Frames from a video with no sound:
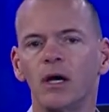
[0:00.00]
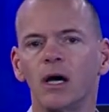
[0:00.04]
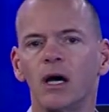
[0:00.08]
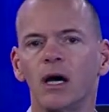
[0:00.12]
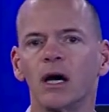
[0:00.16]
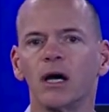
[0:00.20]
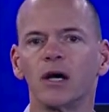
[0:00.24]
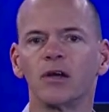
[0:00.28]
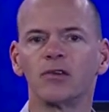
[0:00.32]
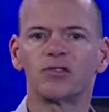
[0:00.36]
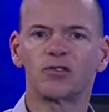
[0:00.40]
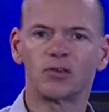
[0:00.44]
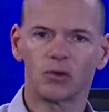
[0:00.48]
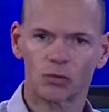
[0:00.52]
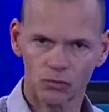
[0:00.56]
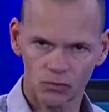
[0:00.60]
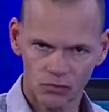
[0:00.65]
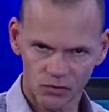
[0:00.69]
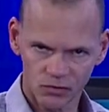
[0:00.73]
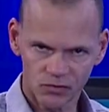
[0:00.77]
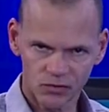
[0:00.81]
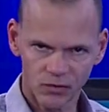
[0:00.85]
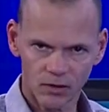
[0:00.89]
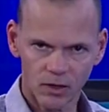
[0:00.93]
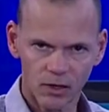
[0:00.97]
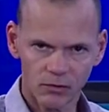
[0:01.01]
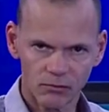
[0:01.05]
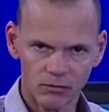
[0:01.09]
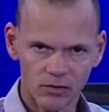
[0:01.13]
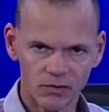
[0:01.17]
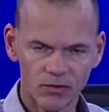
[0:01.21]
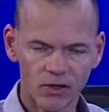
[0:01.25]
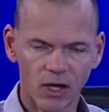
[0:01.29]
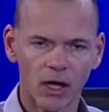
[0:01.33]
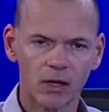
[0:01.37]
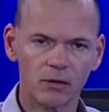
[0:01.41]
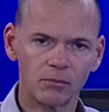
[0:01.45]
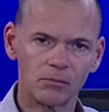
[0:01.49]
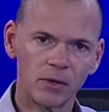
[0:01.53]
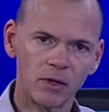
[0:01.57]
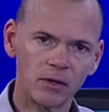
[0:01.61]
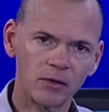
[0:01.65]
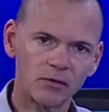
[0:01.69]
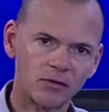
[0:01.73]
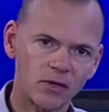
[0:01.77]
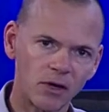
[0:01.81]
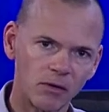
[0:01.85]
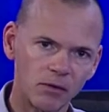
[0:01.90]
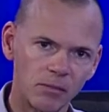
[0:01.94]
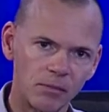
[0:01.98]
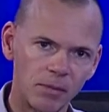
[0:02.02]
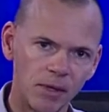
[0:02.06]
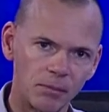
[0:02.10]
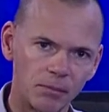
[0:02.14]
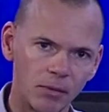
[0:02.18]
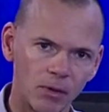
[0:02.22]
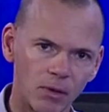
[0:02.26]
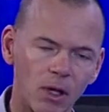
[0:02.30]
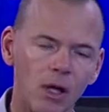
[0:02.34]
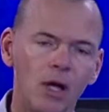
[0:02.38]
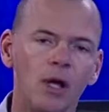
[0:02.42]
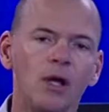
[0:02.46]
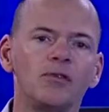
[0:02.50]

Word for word: uh, soldiers and, and, retired military people.